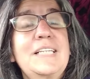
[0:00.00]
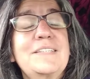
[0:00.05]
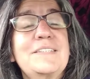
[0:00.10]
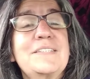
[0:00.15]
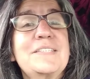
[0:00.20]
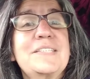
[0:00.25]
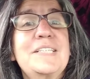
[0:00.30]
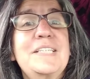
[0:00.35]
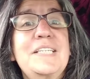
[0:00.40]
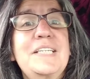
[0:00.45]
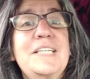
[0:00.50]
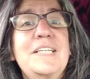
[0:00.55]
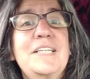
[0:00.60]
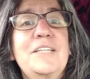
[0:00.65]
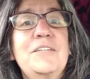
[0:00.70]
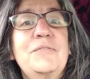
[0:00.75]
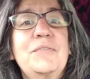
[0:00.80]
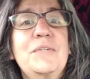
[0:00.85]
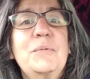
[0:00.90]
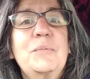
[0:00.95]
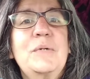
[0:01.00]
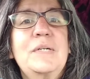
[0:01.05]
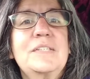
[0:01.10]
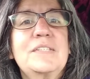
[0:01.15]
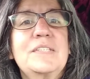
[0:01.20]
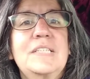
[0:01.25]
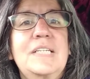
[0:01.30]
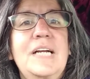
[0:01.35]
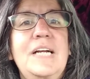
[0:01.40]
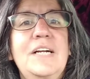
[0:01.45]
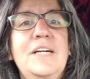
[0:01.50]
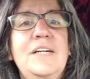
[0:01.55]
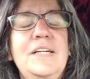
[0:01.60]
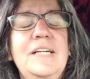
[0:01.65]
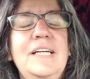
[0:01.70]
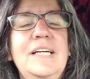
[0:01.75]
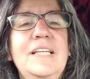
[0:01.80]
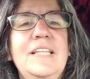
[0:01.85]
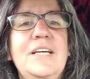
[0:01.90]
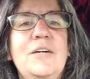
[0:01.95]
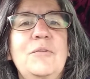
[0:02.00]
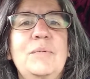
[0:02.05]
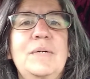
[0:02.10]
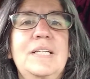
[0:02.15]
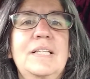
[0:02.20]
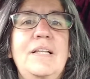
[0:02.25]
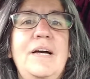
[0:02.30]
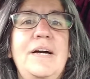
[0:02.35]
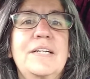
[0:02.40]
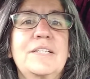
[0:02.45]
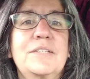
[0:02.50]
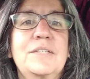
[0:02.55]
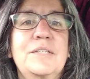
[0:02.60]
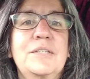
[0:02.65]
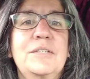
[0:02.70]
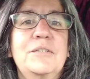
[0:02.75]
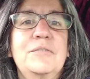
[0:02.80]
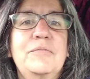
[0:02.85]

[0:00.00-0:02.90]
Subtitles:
to see if it was an area that we'd like to do